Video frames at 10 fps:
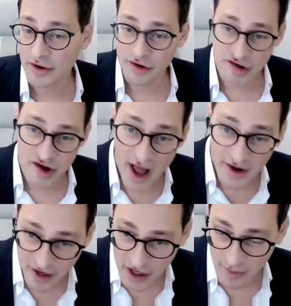China's
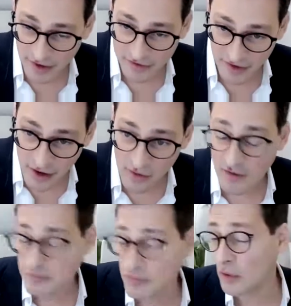economic
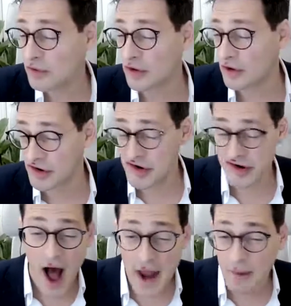statecraft, but also
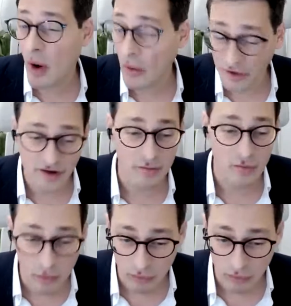China policy more